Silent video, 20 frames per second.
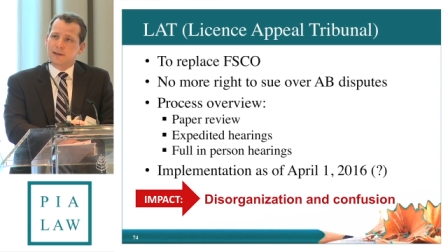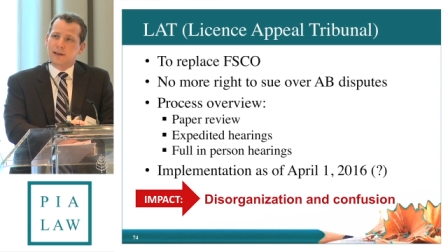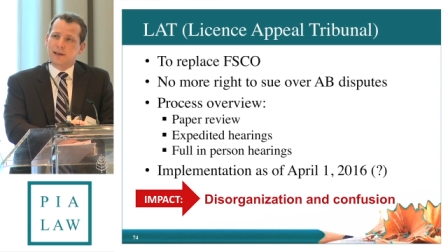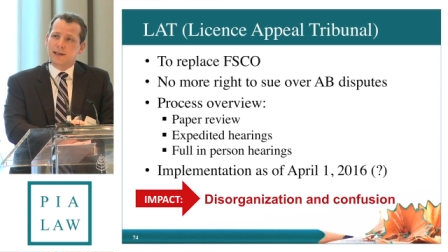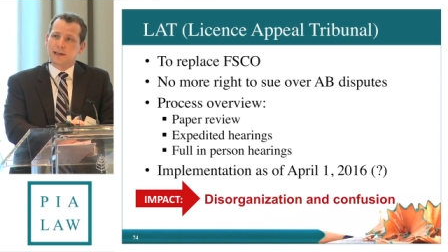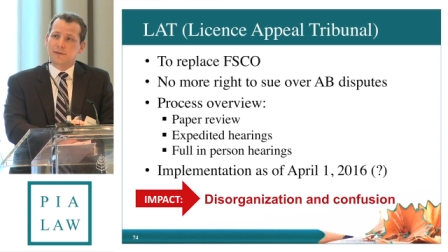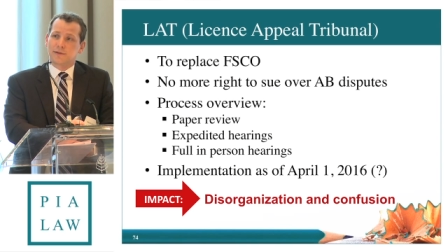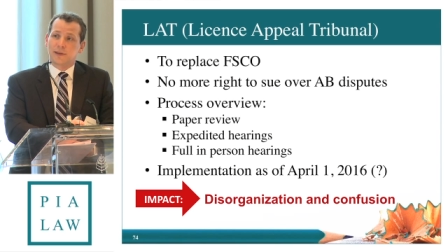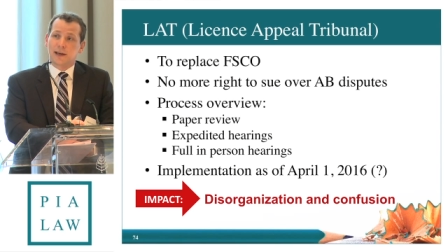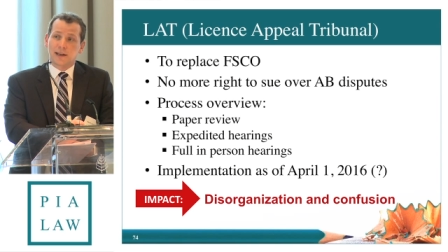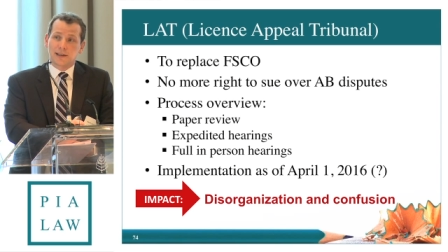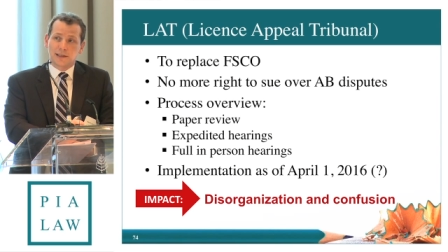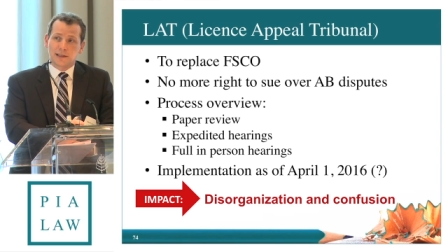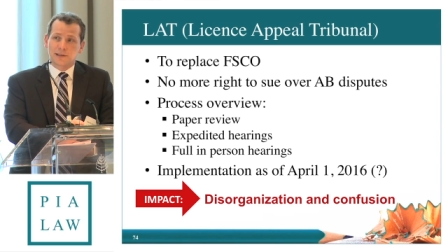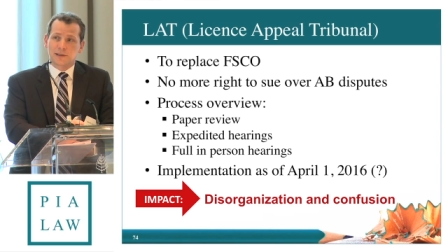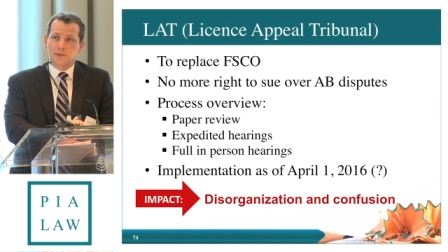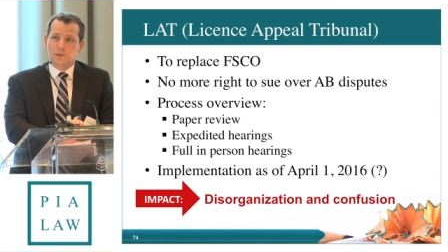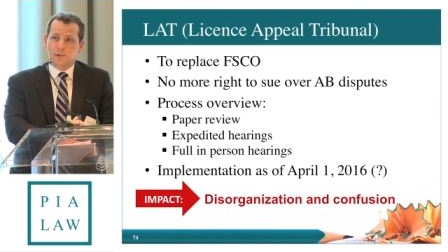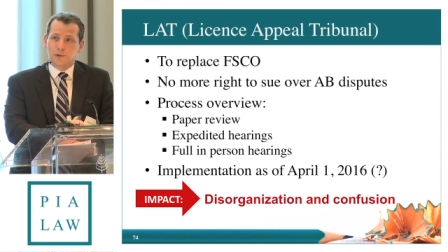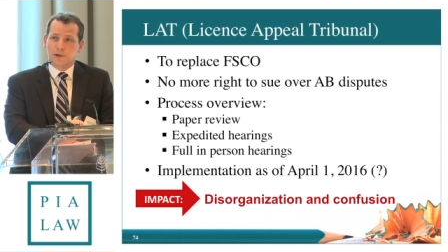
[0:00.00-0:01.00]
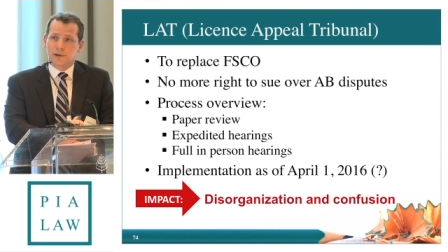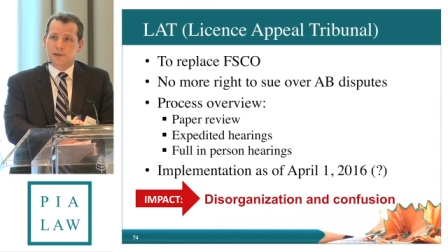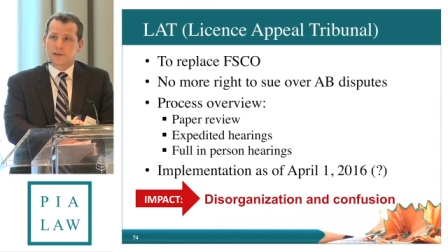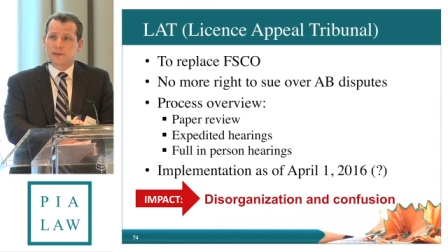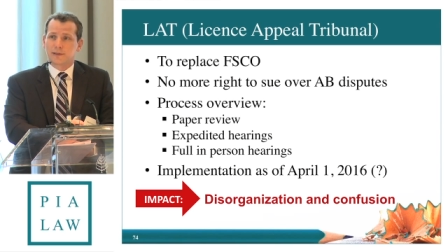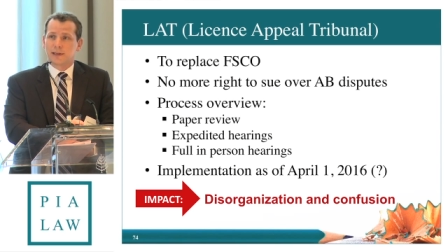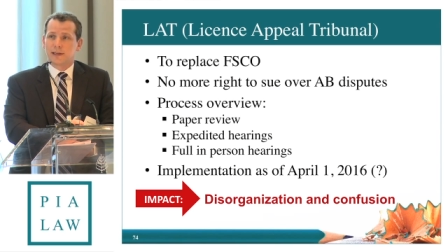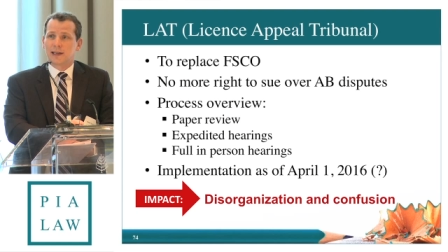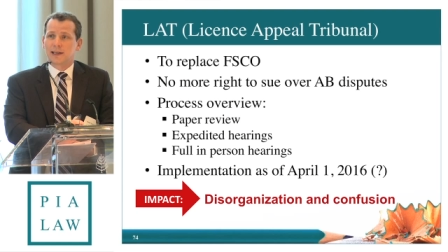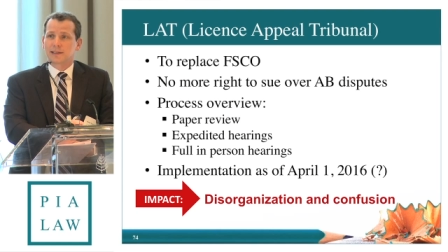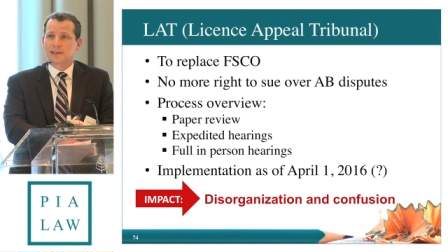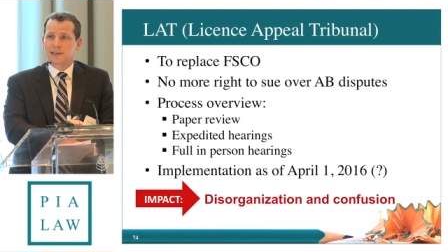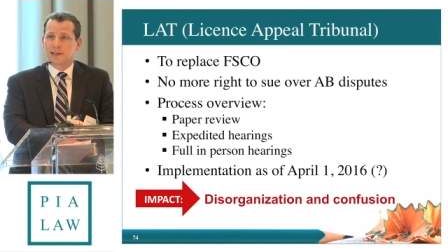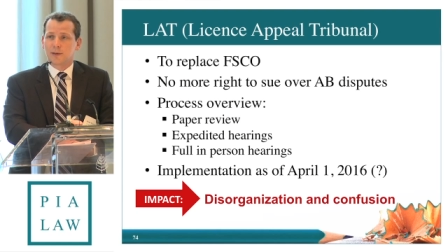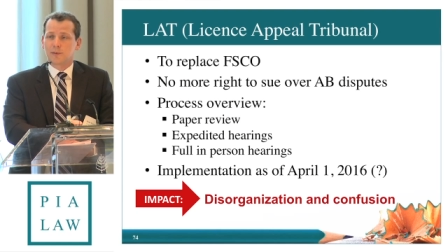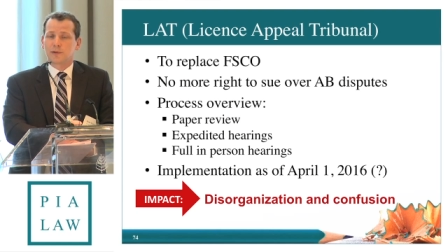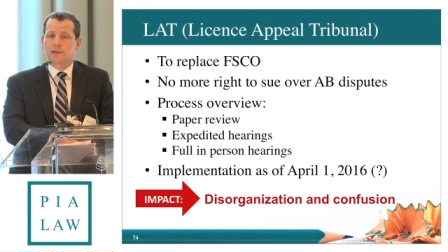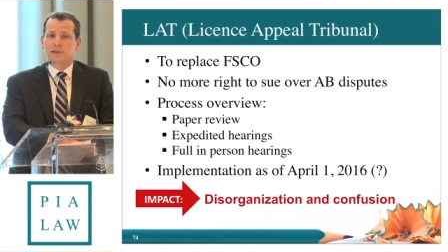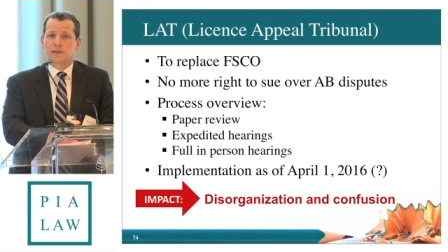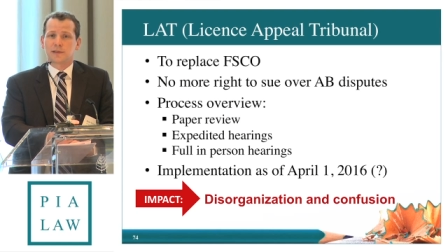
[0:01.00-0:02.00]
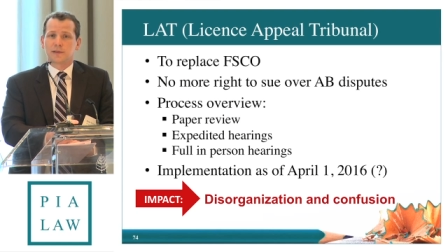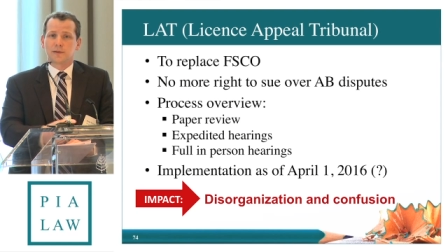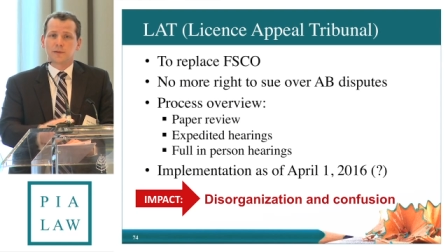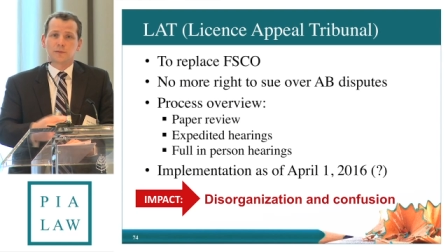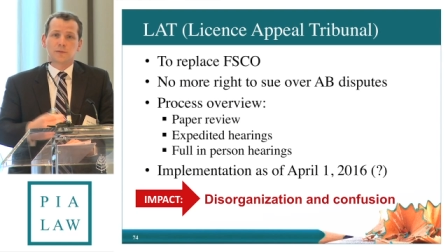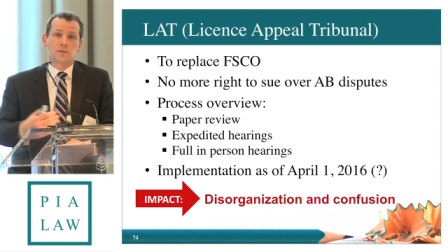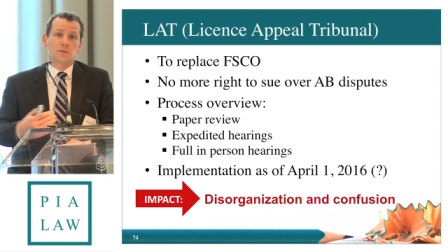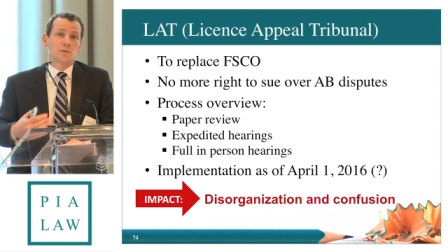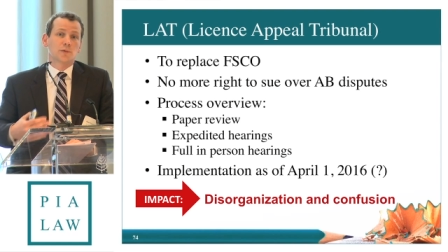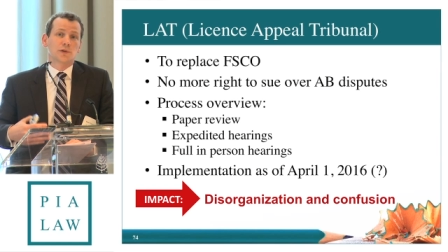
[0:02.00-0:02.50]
And if that doesn't work, the next step is to